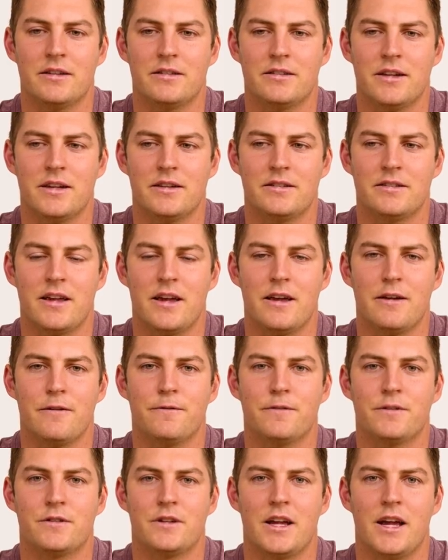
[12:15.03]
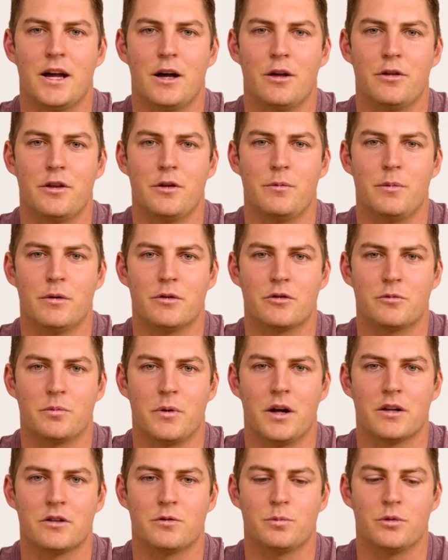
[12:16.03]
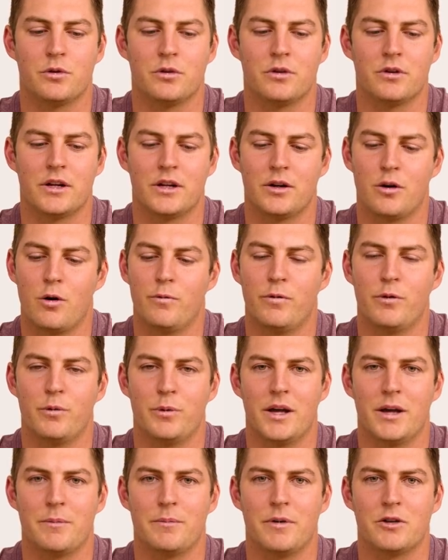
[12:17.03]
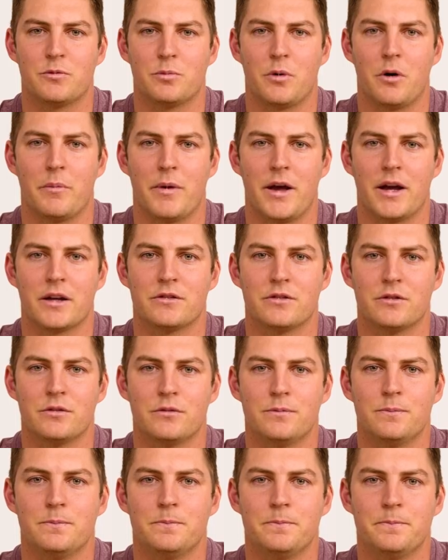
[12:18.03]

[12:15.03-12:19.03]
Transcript: Stay safe, stay healthy, be responsible, and hopefully we get baseball back soon.